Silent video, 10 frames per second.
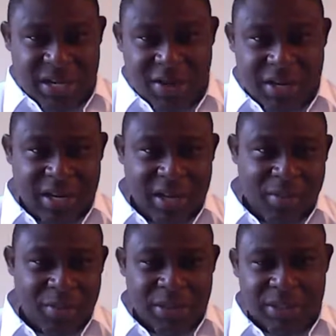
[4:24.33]
this out and
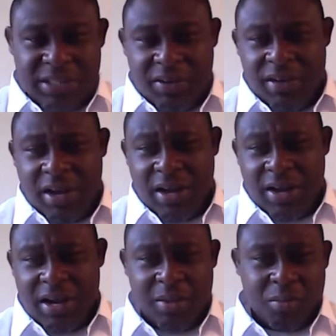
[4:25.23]
helping me to share it
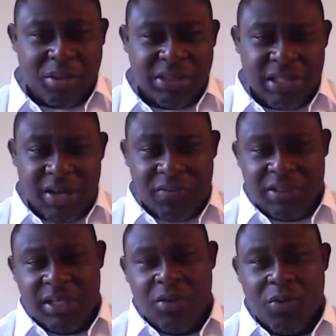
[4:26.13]
out. I appreciate every
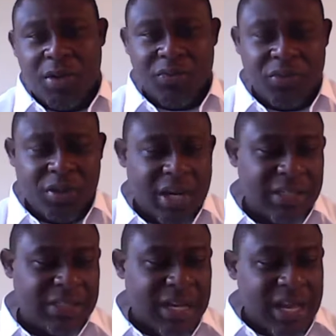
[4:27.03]
single one of you
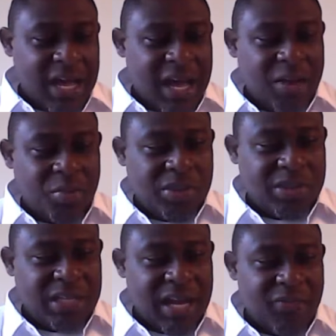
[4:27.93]
guys. I
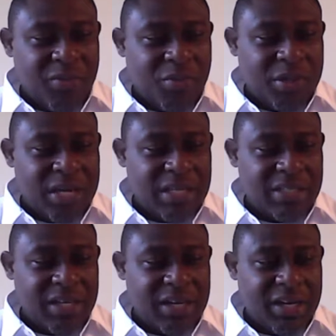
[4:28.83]
appreciate everyone
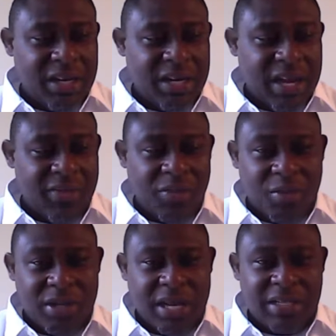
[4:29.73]
that's here and
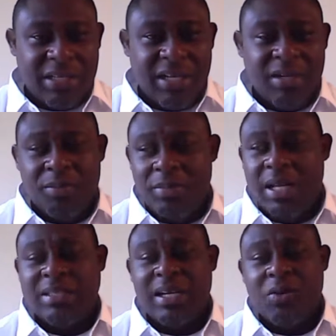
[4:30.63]
everyone that's
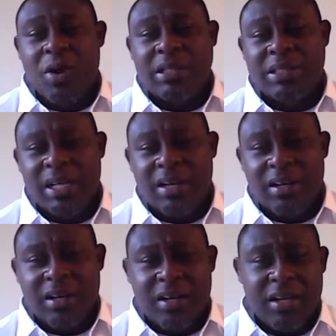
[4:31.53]
gonna watch
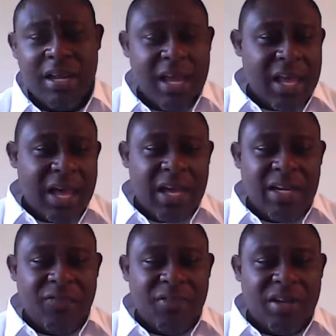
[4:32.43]
later on. I
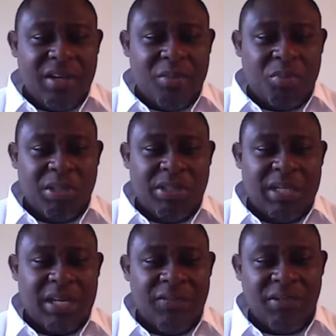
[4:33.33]
definitely
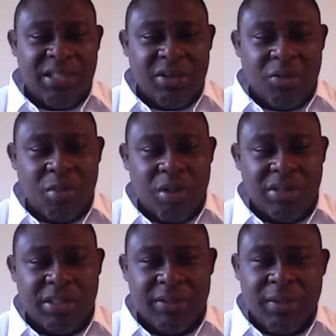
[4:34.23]
appreciate every single
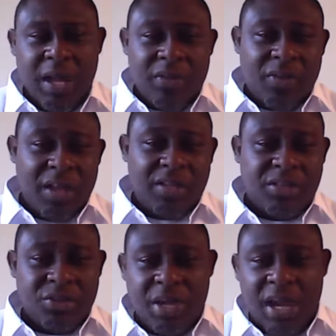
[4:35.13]
person.
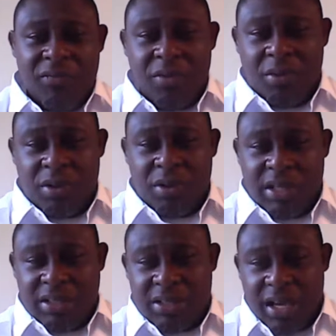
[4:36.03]
Thanks to everyone.
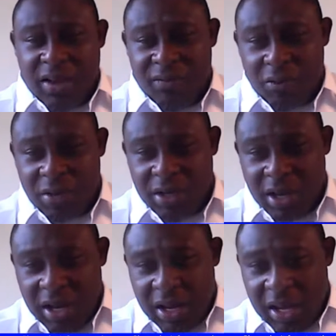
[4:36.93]
Thanks to everyone.
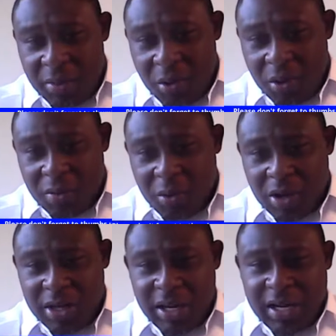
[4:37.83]
Hey,
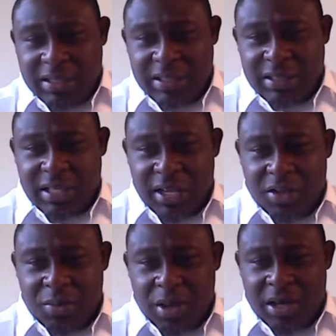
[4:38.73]
Marlon Haitian,
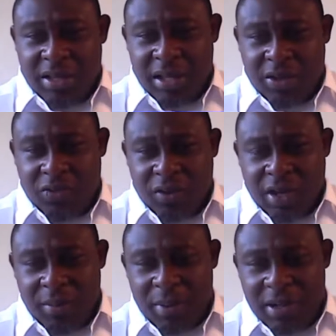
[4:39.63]
thank you, brother. Thank you for
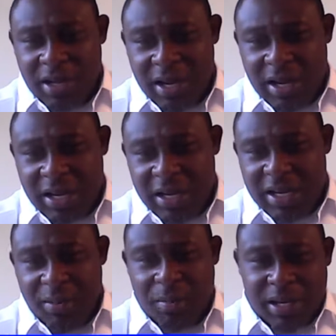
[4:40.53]
coming.
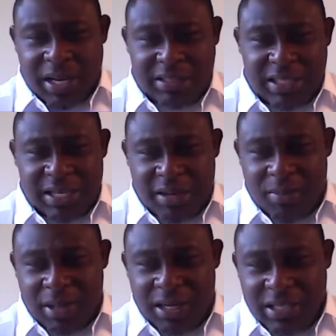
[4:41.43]
Edim
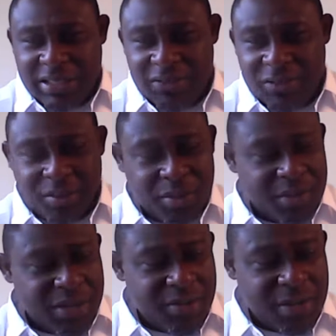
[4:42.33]
Batagil for me,
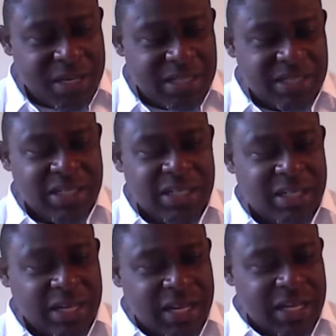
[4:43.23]
Edim
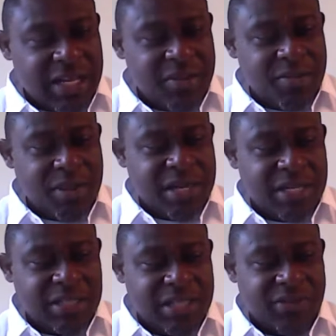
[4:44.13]

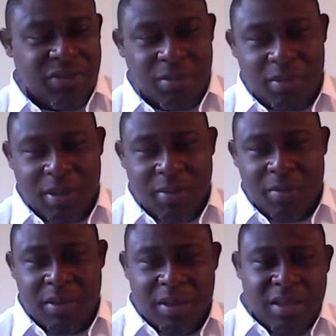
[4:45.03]
Batagili for me,
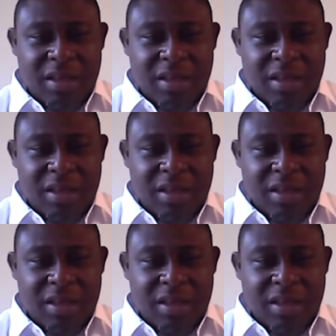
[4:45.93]
Pam.